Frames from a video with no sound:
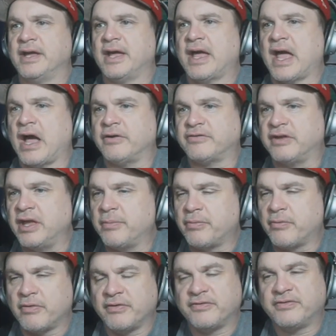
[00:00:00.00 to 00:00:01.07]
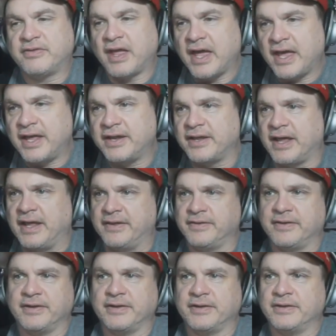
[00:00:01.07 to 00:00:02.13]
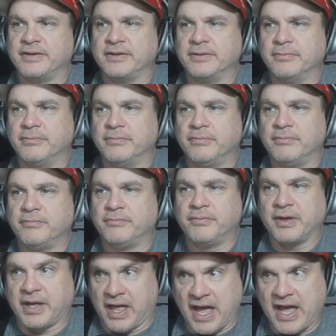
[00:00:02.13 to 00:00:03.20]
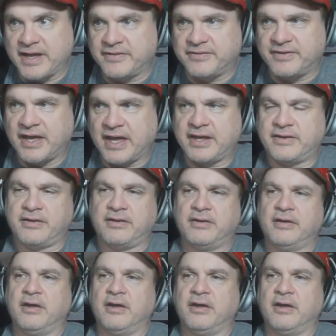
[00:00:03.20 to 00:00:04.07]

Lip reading: housekeeper is dead and the guy is dead.